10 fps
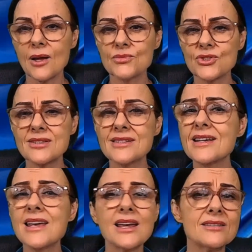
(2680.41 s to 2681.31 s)
just to
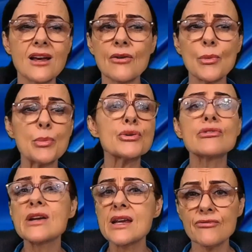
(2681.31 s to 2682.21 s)
get a
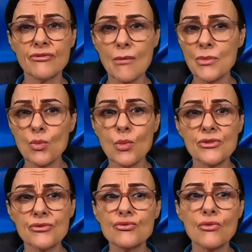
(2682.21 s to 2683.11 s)
reprieve from the
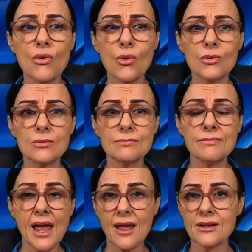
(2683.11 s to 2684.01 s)
withdrawal
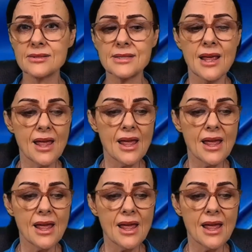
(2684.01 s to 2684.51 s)
pains.